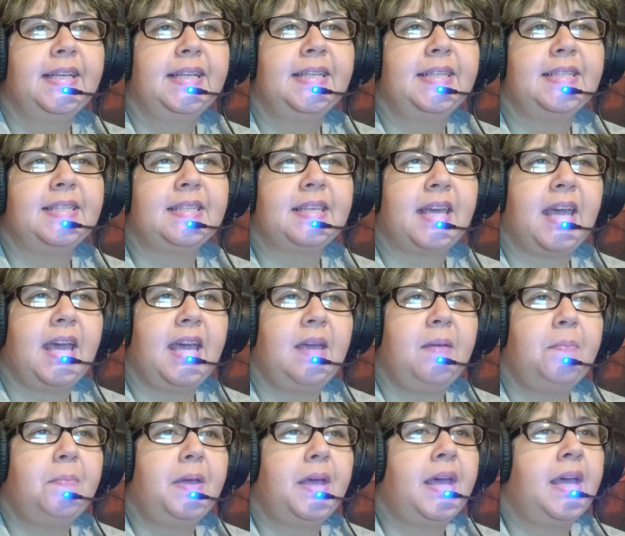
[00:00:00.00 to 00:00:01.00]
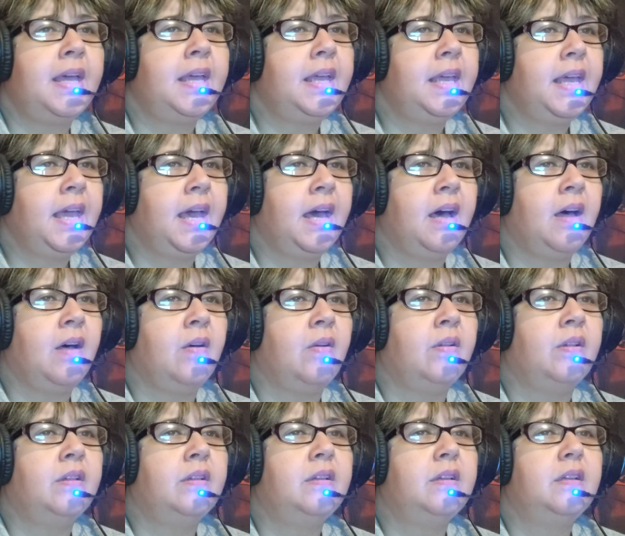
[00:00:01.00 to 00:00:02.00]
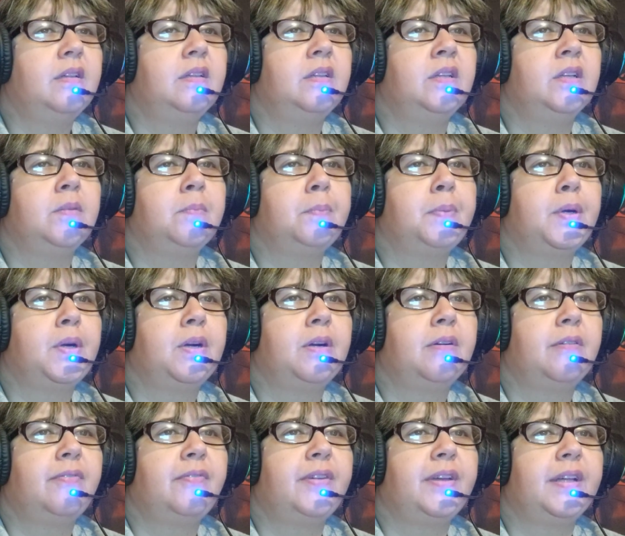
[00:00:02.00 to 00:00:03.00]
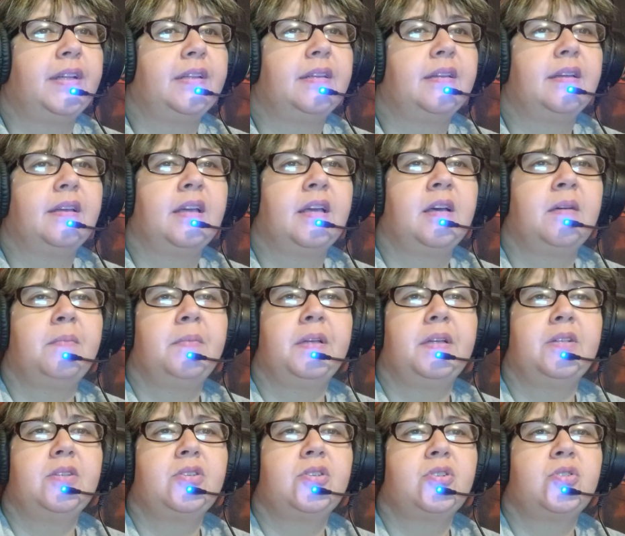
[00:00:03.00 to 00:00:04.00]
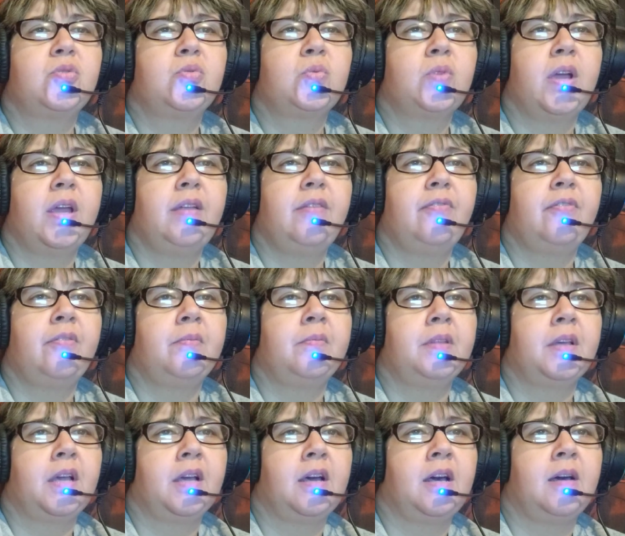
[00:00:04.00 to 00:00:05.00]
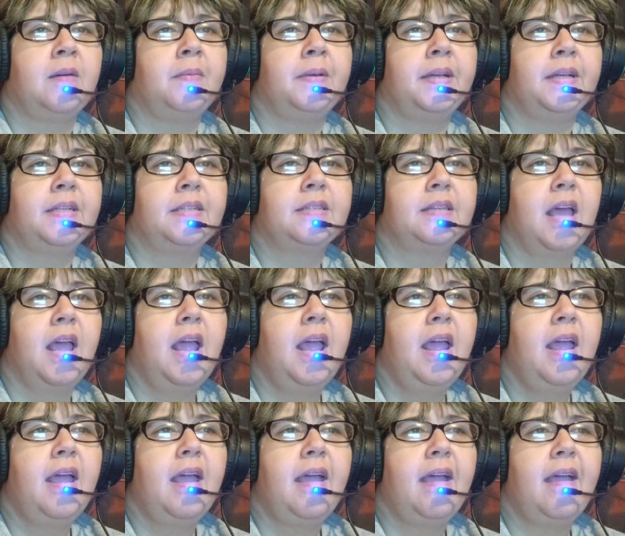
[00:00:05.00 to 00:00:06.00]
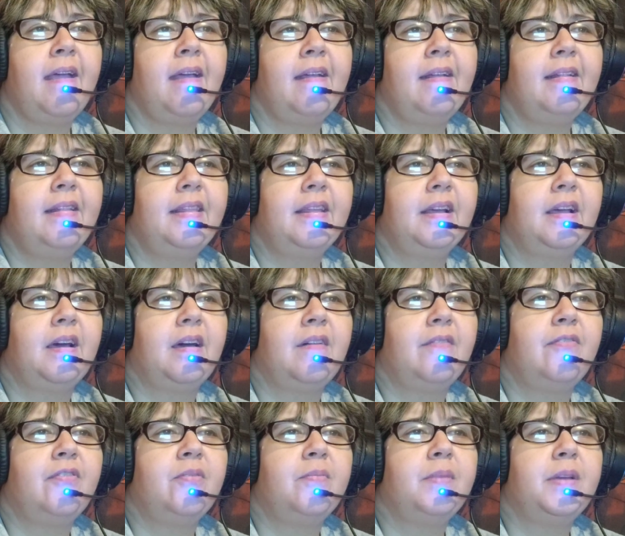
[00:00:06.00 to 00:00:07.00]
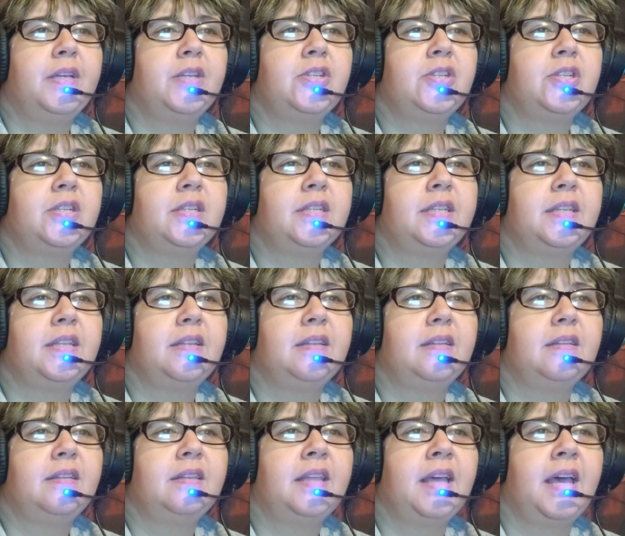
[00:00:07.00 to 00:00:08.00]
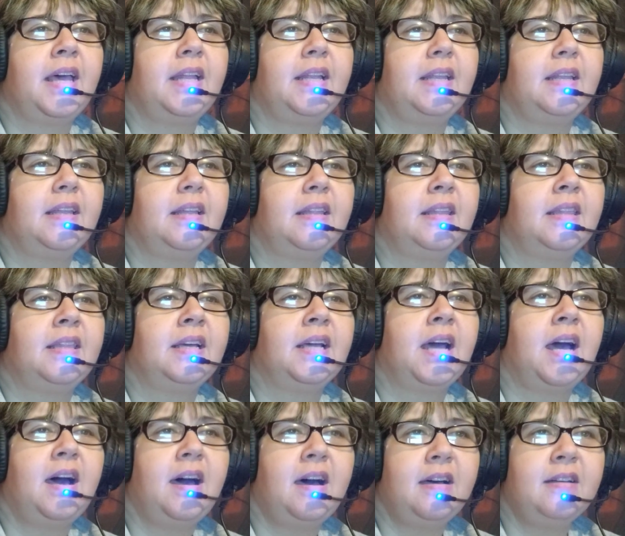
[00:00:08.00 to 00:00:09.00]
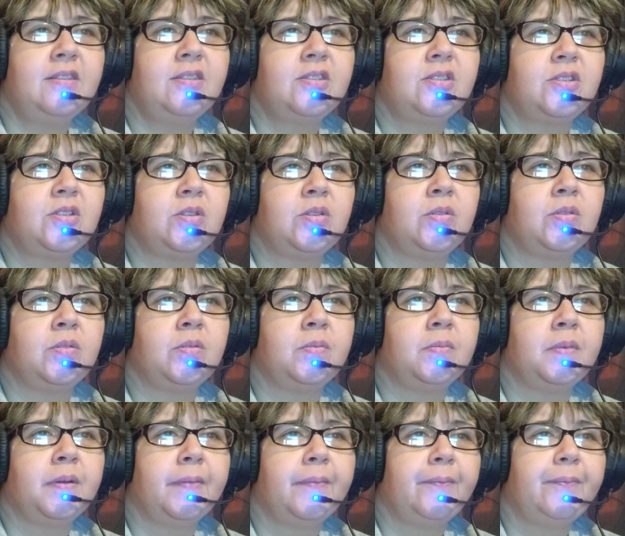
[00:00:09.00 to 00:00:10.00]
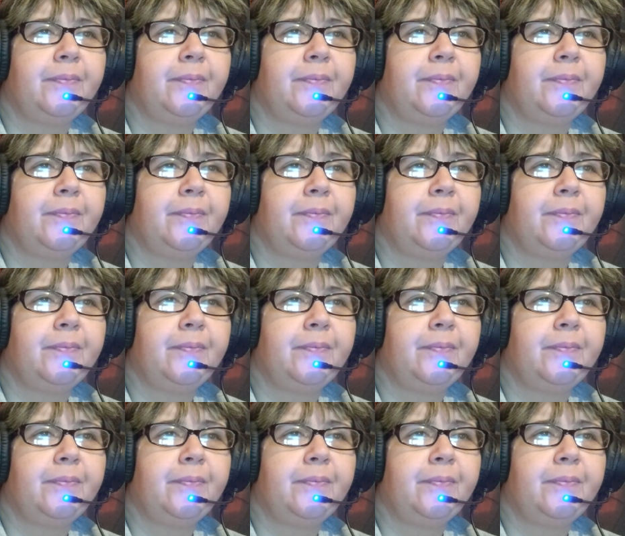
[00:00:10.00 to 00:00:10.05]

His cape and cowl look perfect, coming straight from the comics, and the confirmation that the costume